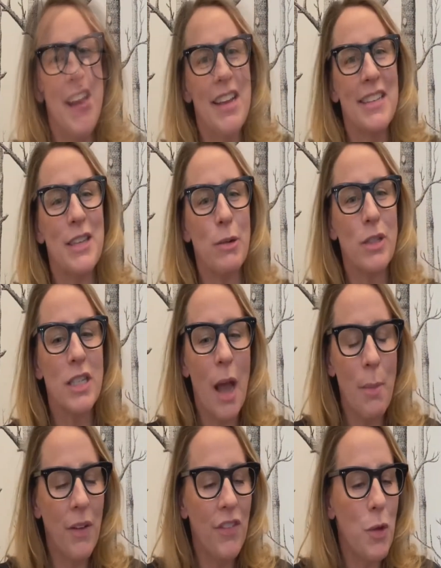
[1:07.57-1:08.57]
So
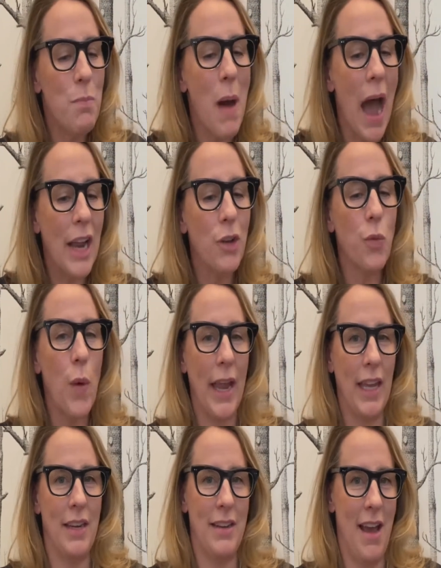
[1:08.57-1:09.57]
some of you might
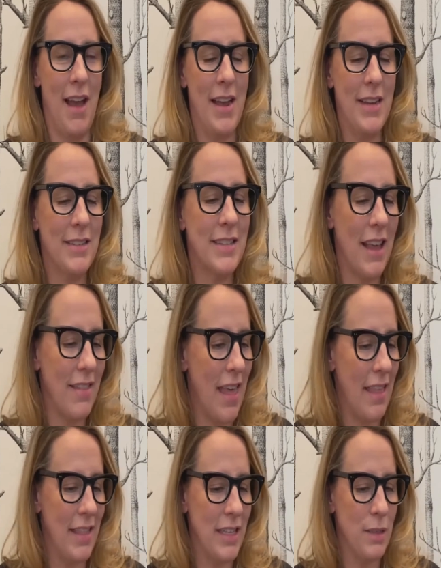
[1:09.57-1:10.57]
recognize
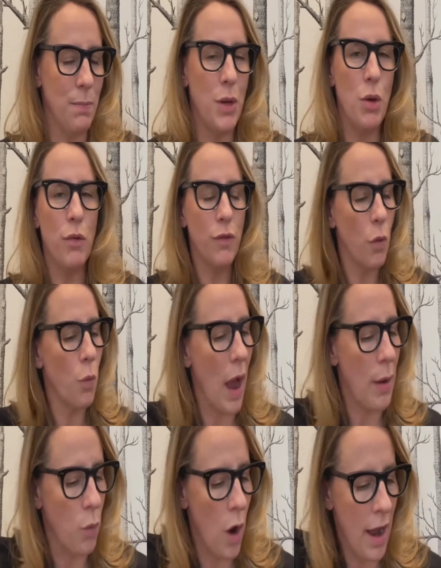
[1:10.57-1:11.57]
that this beautiful
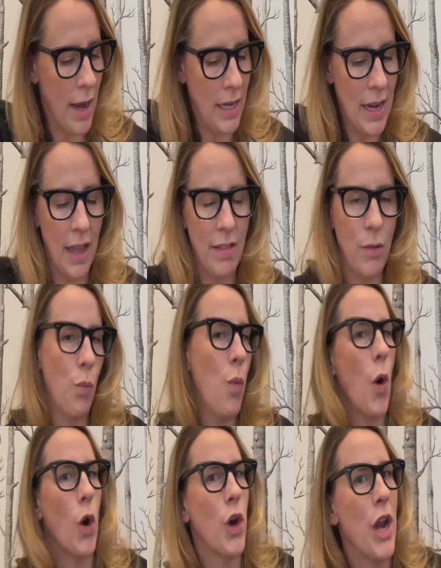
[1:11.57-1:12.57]
white wine and the
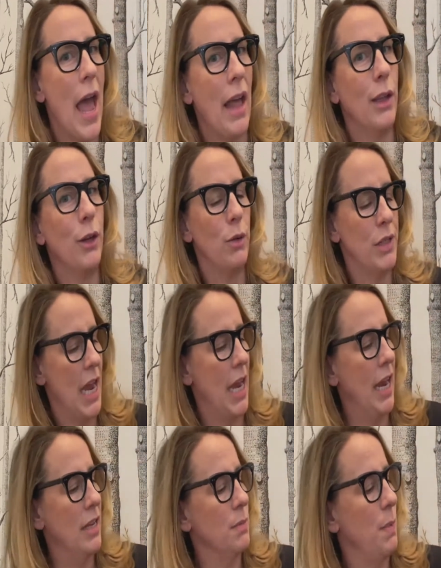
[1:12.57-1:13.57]
word aligoté
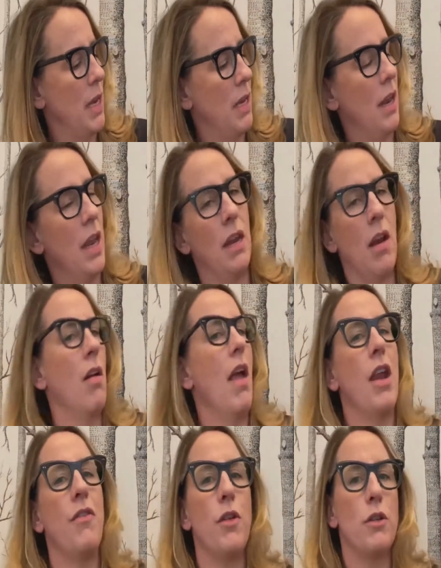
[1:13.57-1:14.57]
has been in our
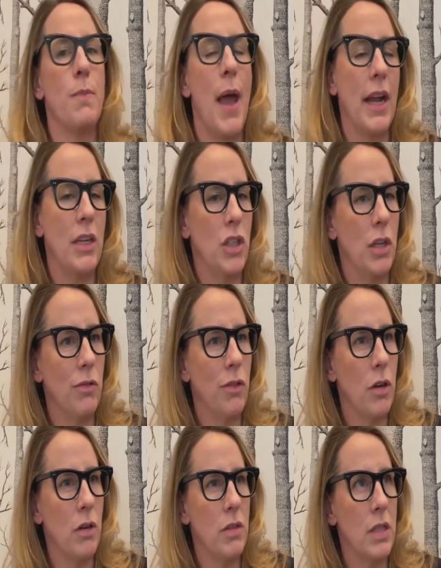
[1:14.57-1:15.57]
Edifos packaging
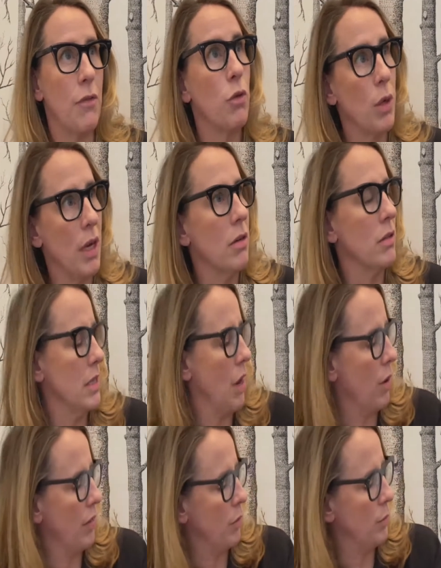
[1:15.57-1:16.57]
for several years now.
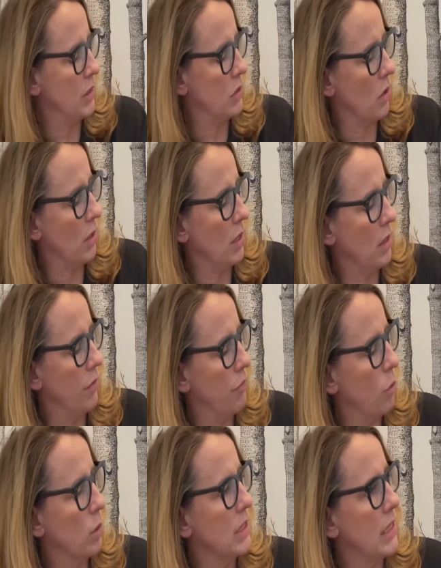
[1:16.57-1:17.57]
I think we started in the
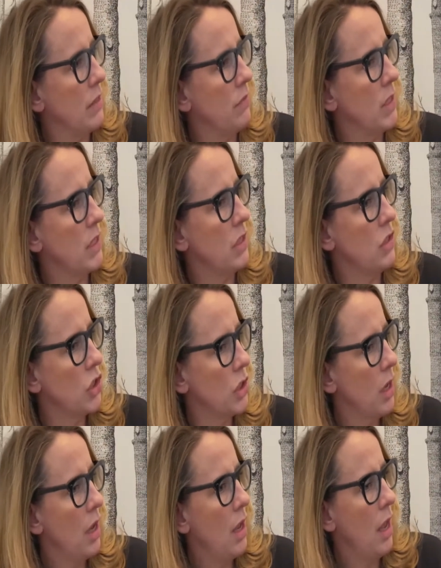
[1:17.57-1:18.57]
14 vintage,
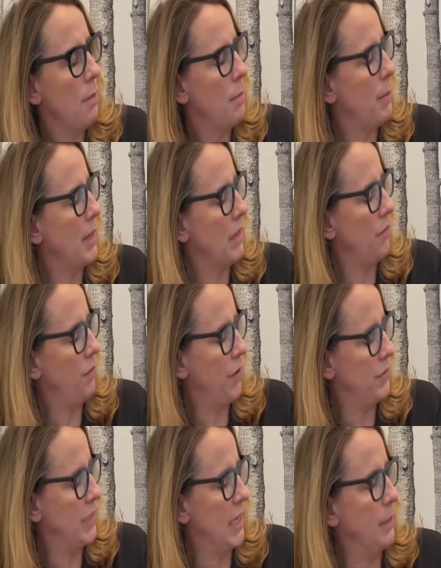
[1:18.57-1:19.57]
maybe in the
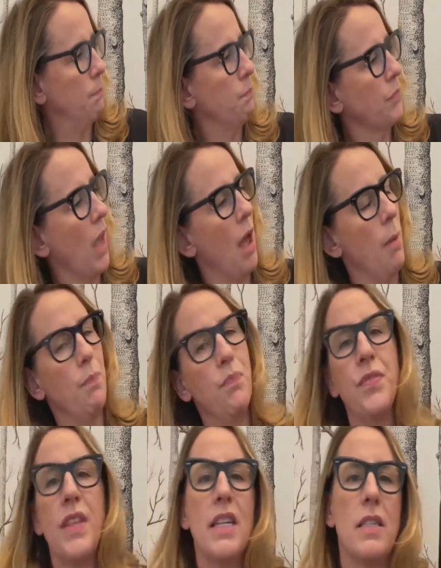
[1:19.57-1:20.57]
15. Um,
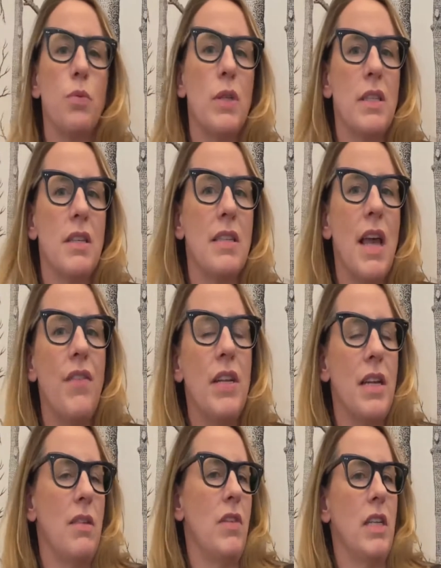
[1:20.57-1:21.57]
this was the
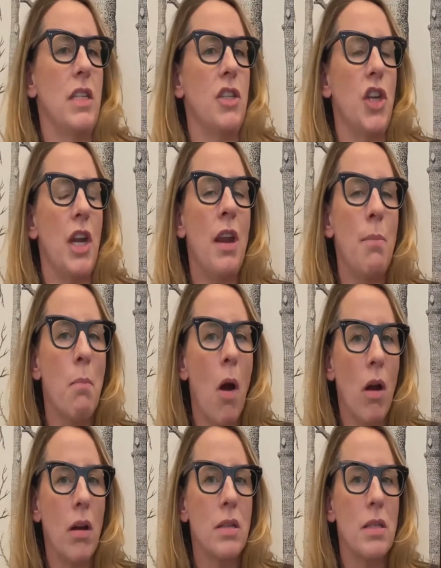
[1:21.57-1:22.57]
17 vintage and it
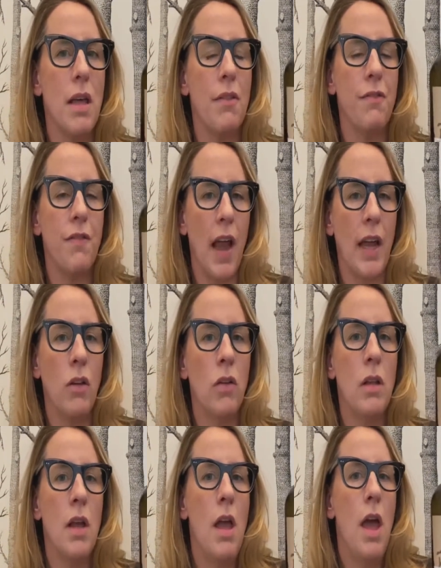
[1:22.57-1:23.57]
marks the
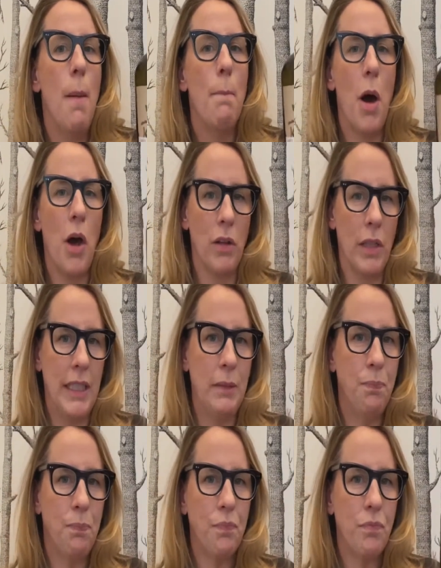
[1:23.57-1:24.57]
final
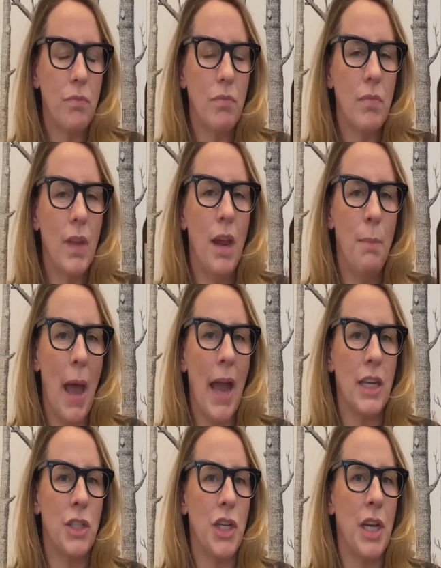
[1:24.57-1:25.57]
bottling and
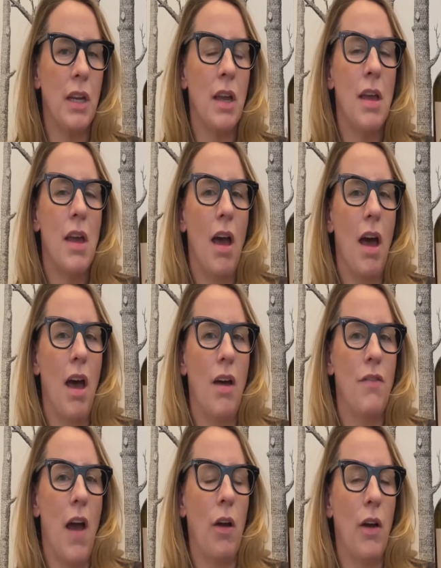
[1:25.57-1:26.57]
packaging
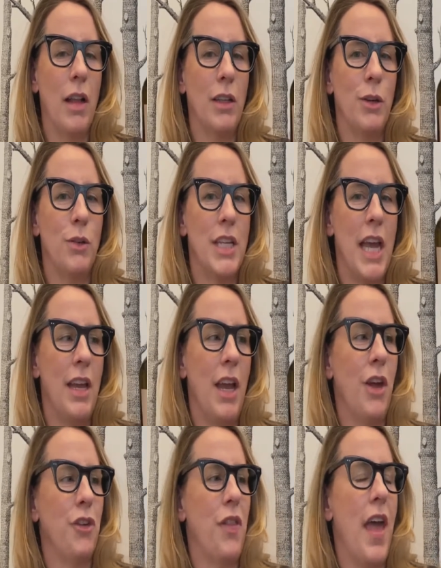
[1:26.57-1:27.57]
of our aligoté
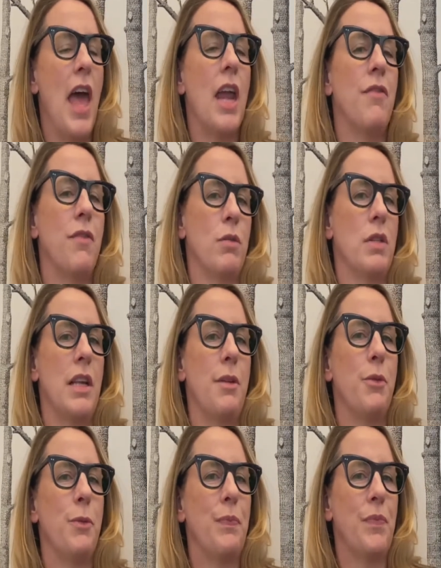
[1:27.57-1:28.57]
under the Edifos
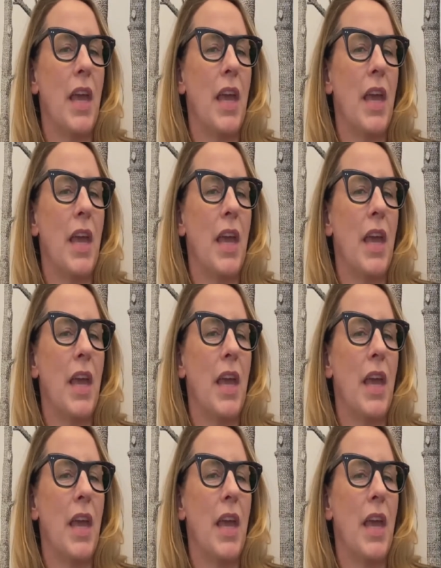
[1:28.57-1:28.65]
label.